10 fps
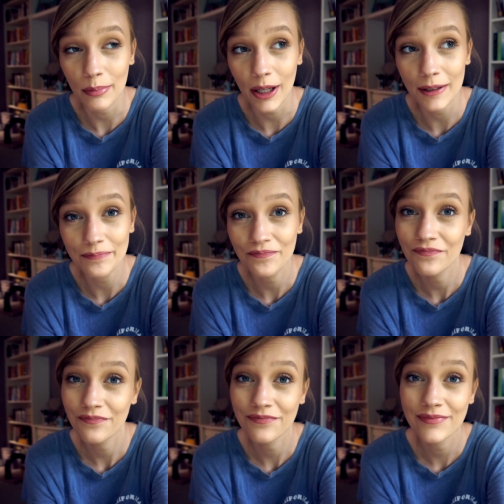but
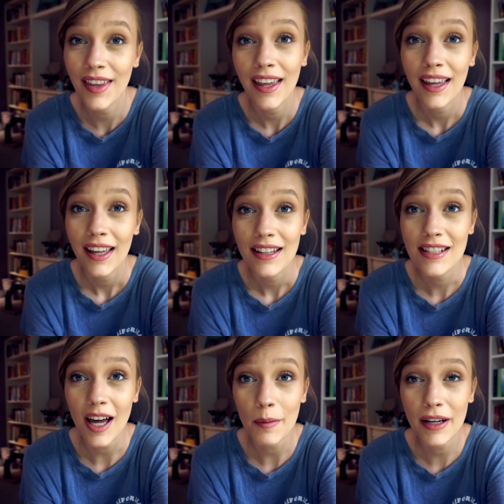
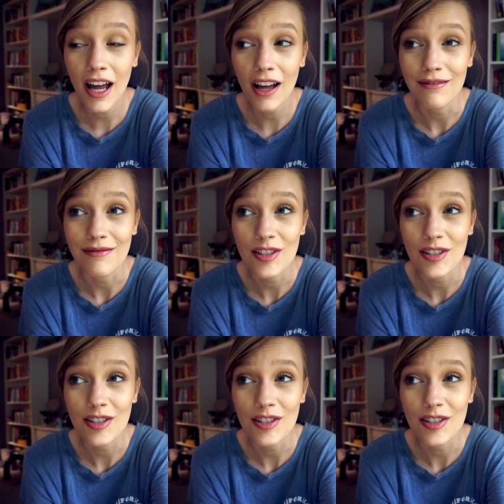it's gotta be done.